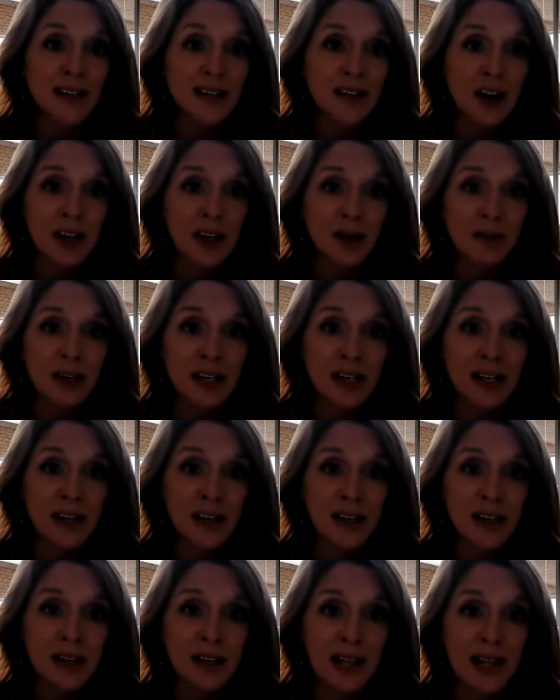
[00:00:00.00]
document,
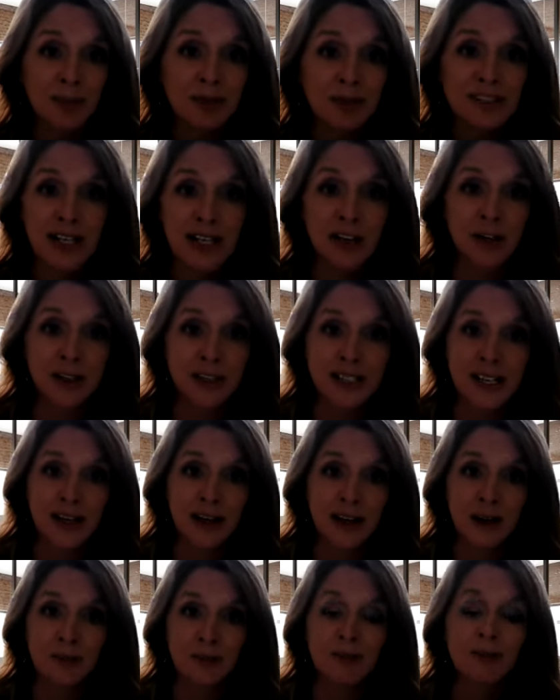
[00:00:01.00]
that particular
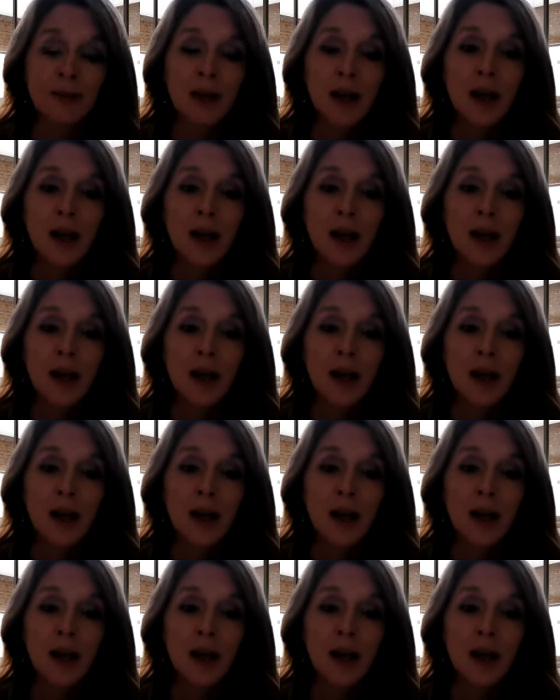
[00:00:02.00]
addendum.